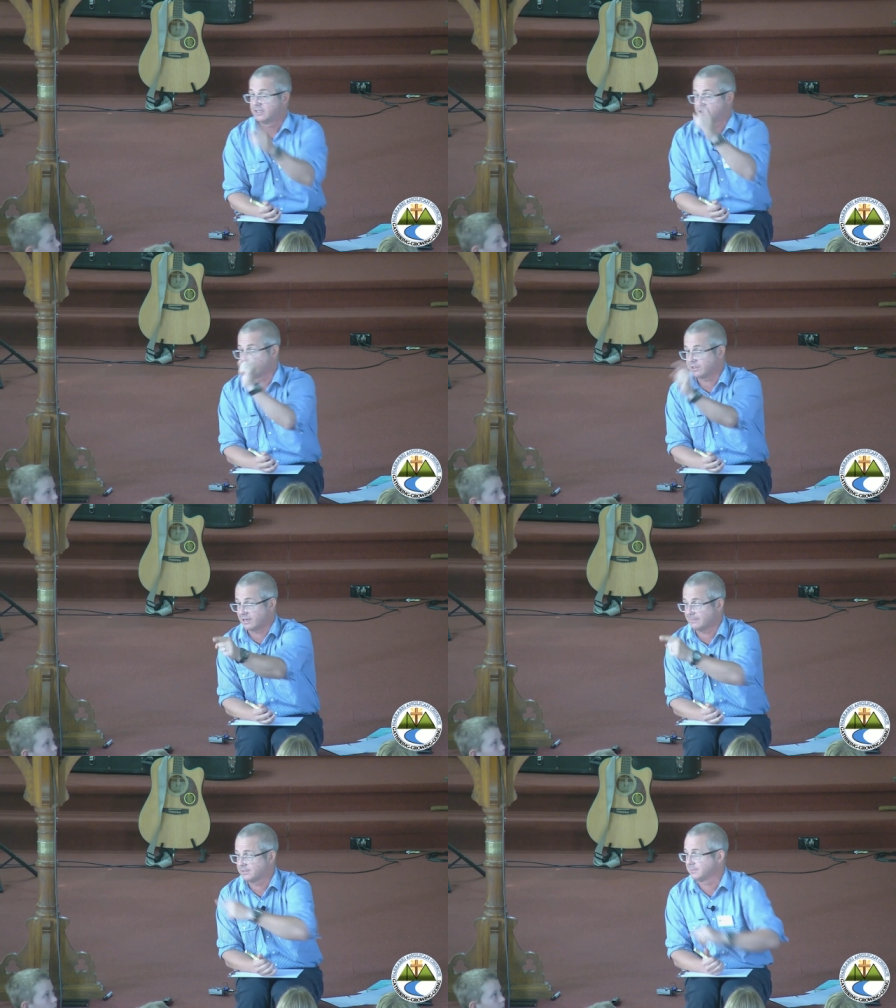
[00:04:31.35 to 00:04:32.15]
You're going to
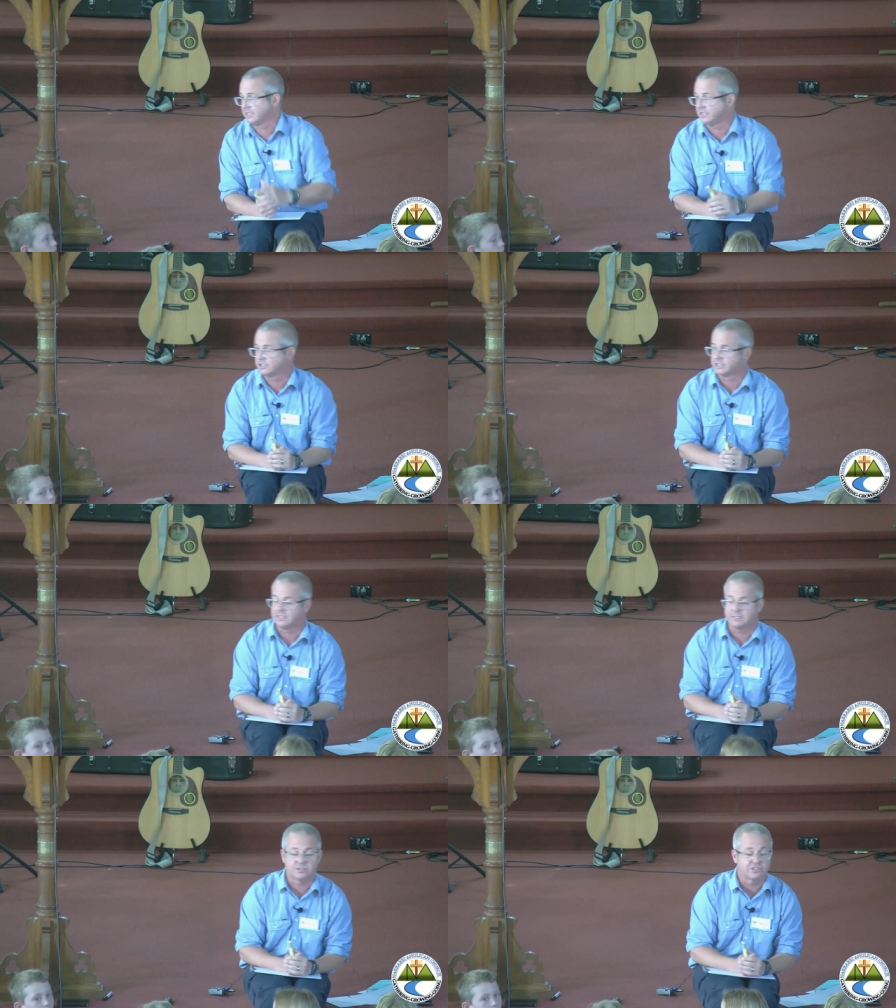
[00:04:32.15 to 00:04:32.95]
grab some kid
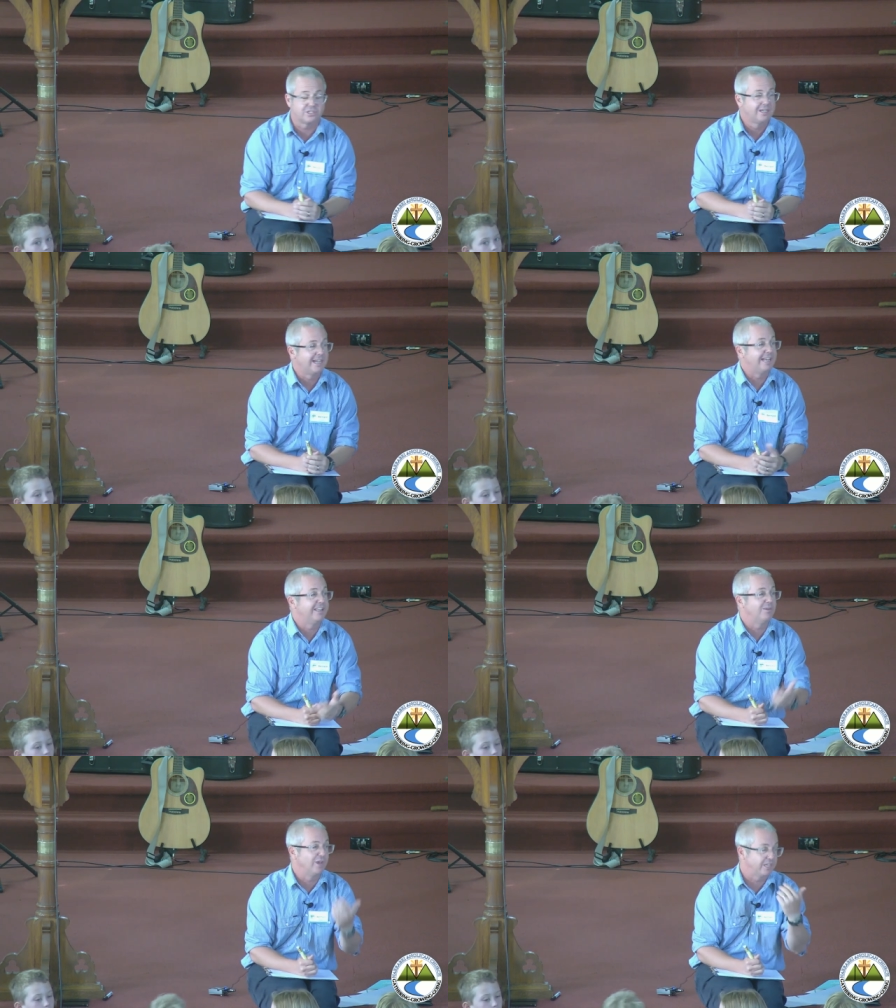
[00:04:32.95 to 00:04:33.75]
sheets, and
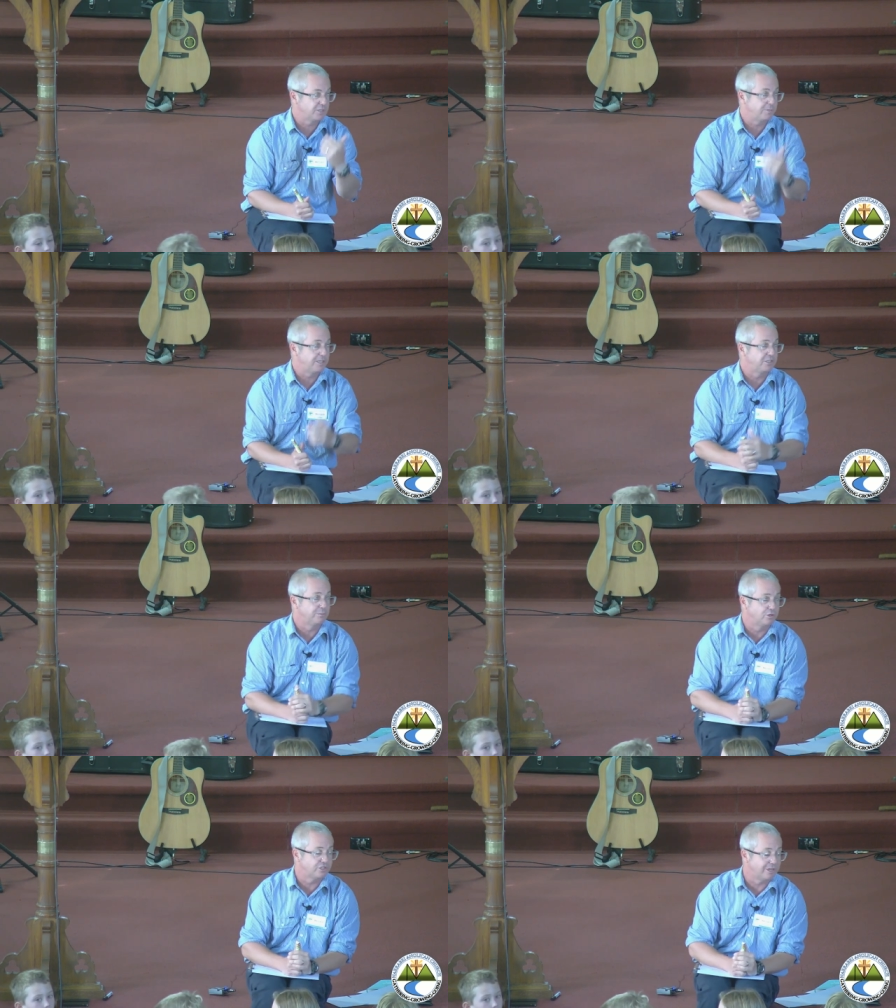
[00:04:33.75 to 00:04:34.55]
then we're going to spend some
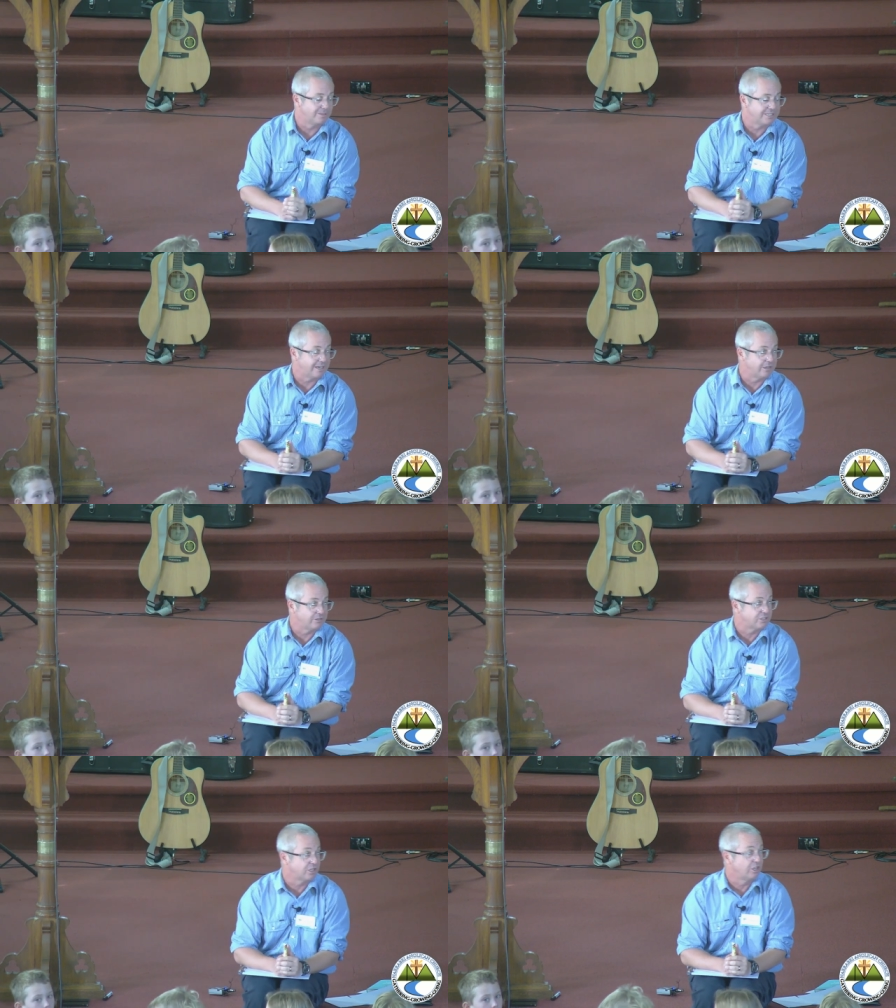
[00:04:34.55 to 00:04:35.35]
more time as
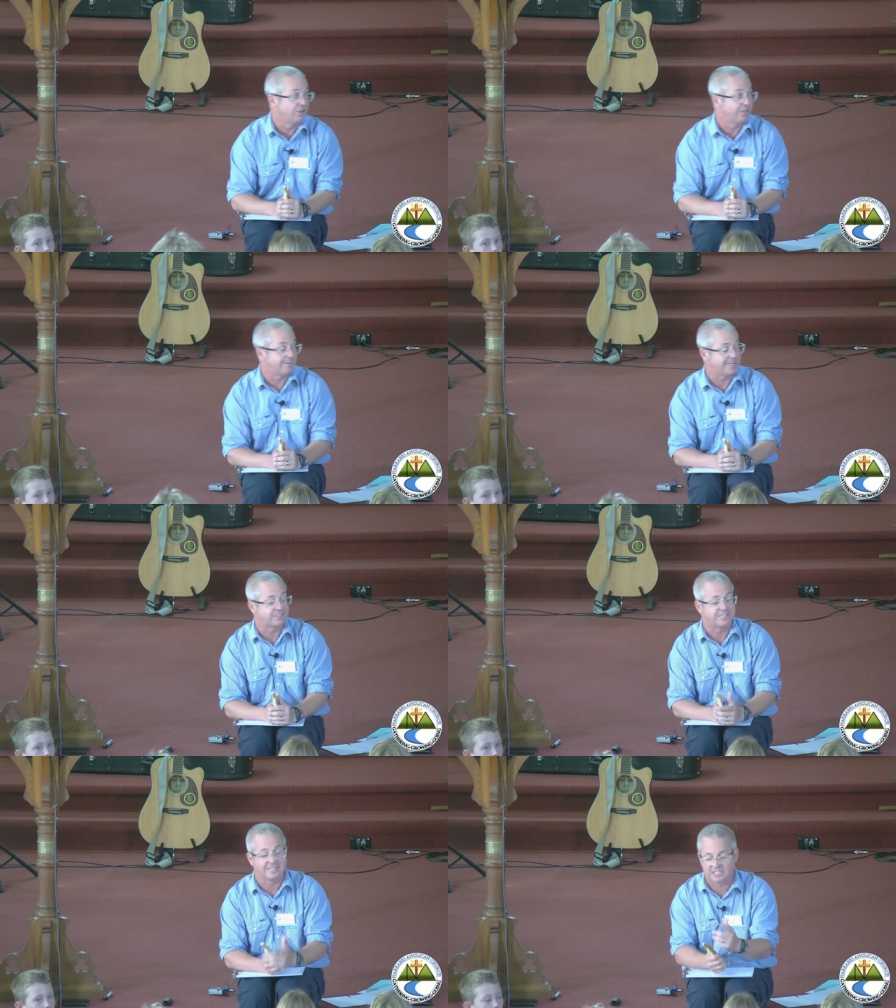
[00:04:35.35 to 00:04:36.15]
adults learning about
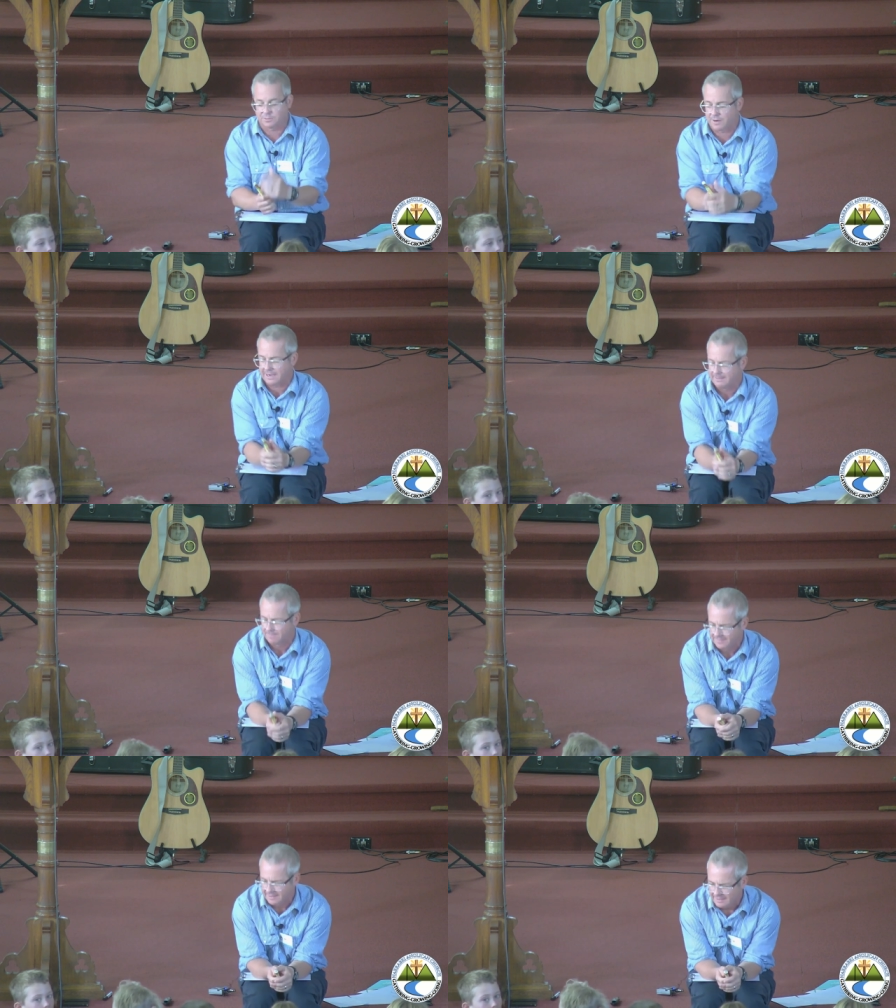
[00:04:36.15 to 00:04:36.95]
sin. Let's pray.
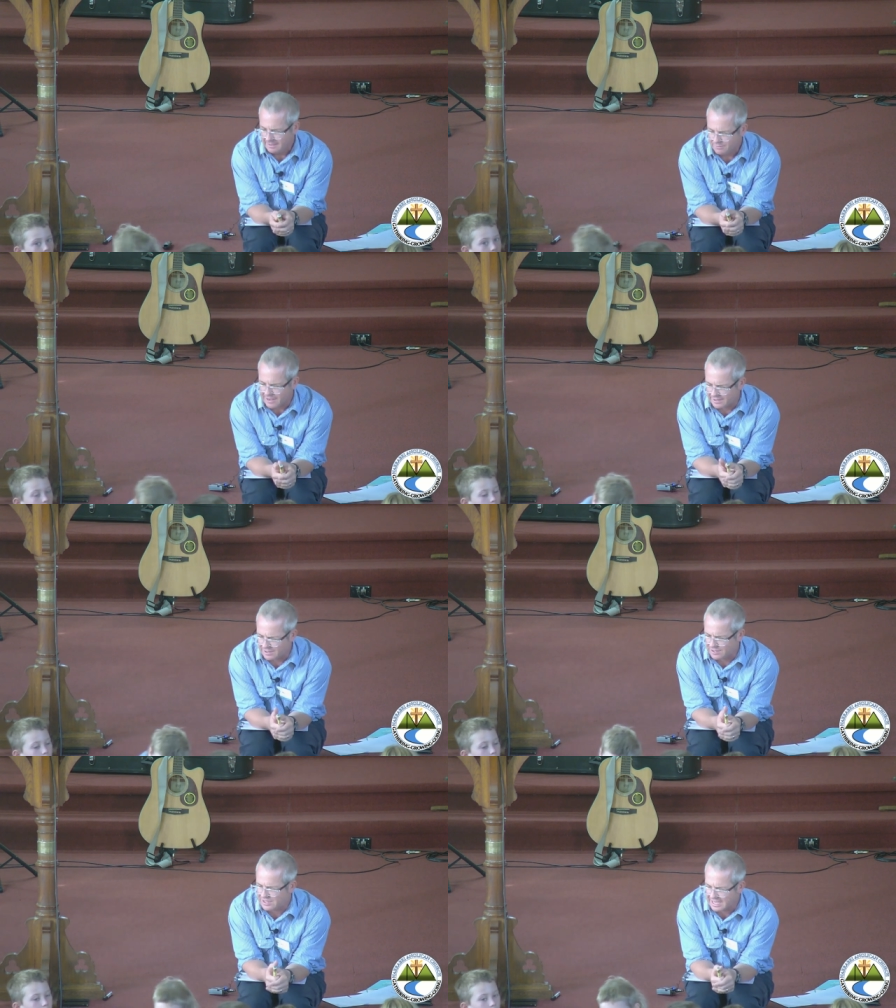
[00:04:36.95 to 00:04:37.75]

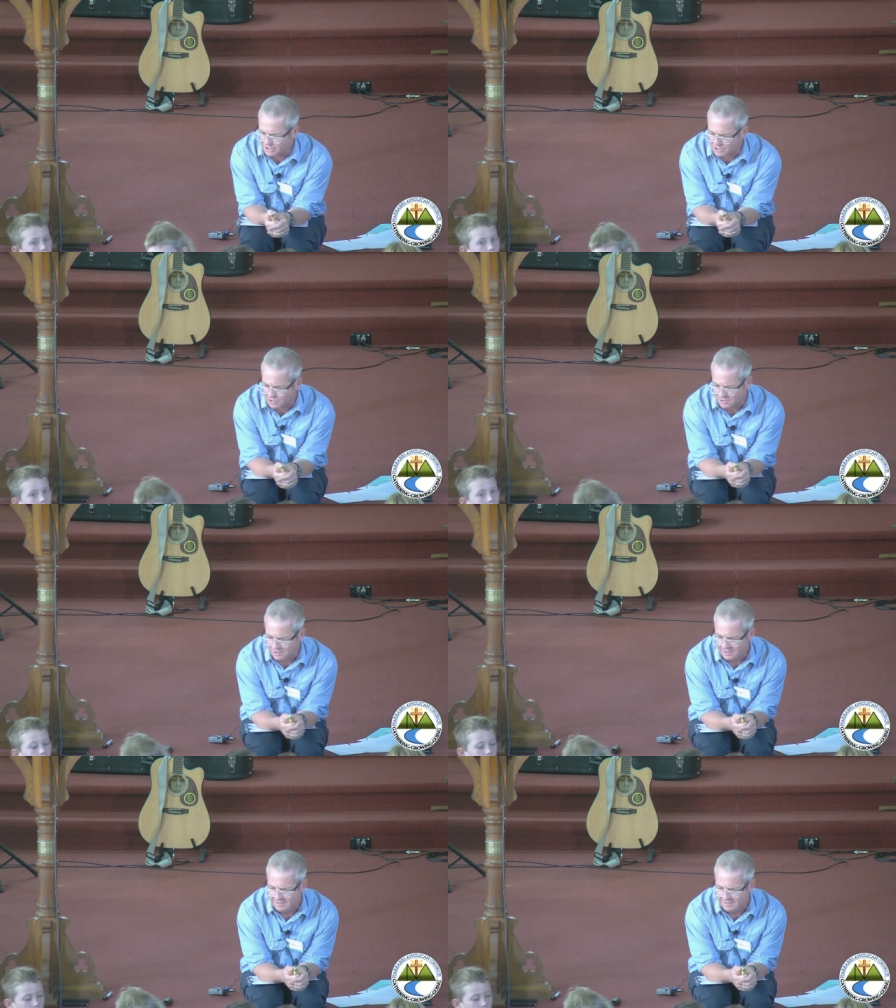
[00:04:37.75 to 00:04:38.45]
Father, thank you